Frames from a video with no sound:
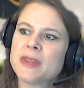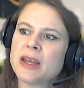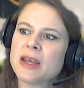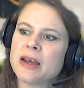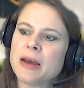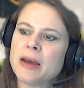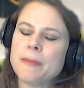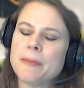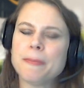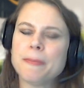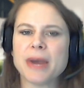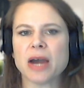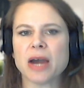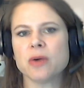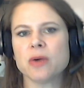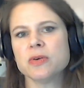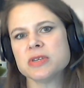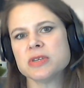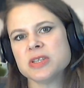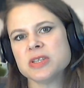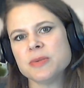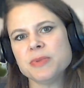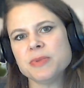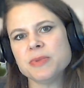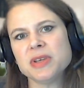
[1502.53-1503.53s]
about
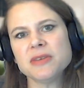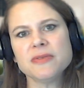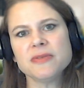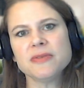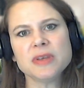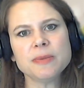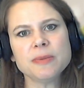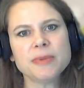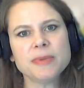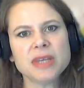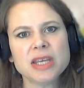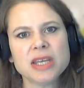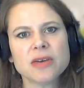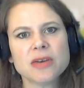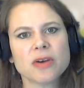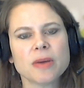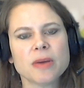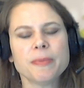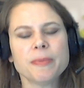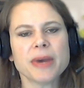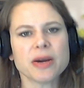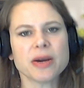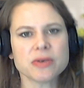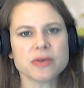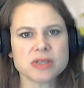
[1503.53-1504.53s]
to be vp or
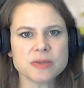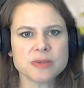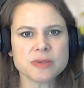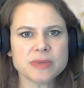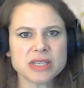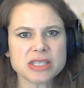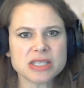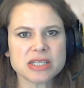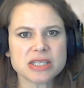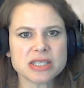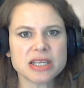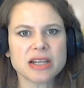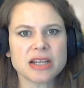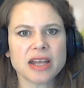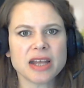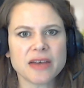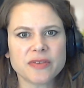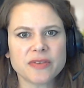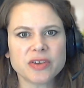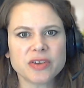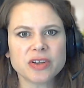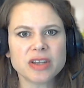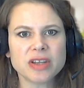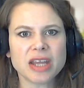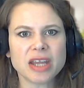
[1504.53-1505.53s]
about to be c
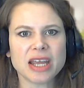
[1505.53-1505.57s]
level